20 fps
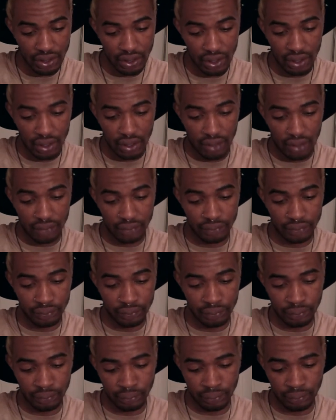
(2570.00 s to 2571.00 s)

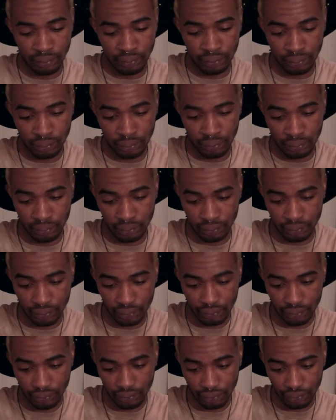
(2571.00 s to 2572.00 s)

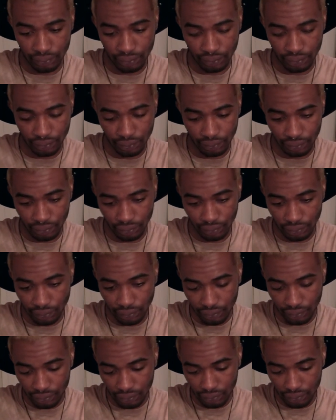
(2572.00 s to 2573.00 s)

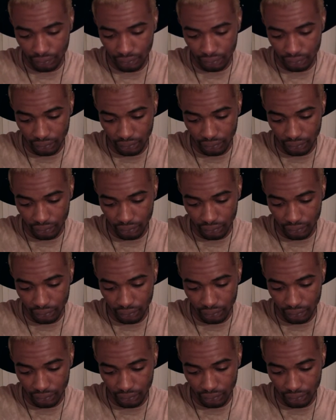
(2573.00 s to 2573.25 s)
(no one is talking)